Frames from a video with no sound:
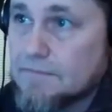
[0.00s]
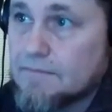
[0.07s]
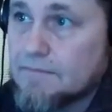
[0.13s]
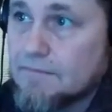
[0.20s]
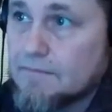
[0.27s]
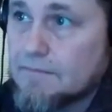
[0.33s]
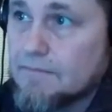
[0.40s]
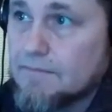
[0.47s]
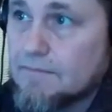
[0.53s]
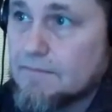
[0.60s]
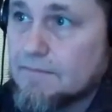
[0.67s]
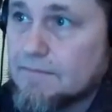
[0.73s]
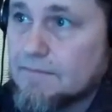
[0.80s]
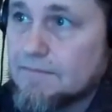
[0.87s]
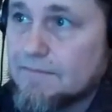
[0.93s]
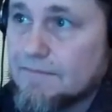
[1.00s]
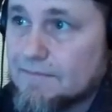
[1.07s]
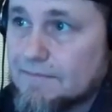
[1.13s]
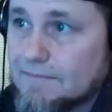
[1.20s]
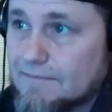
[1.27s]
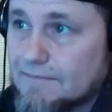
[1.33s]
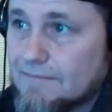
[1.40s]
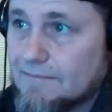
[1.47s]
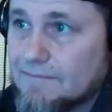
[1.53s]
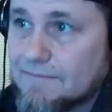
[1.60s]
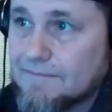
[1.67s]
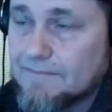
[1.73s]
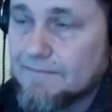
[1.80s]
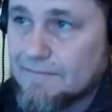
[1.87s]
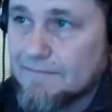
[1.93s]

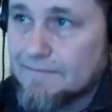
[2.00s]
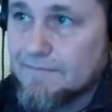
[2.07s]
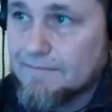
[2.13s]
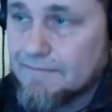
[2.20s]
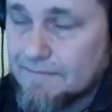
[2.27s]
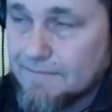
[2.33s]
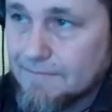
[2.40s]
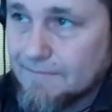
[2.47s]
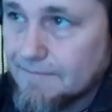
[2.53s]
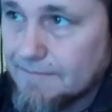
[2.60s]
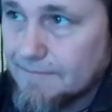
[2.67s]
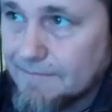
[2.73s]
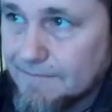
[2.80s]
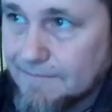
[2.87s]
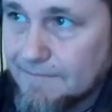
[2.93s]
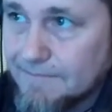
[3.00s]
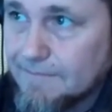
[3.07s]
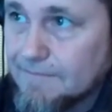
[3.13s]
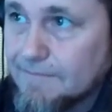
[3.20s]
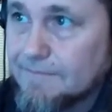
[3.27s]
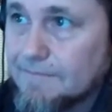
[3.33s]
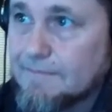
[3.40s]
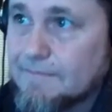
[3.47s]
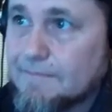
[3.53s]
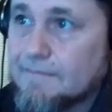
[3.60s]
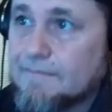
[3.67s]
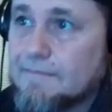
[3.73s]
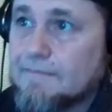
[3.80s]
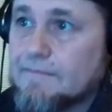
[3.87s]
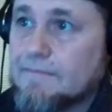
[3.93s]

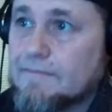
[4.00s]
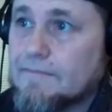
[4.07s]
(silent)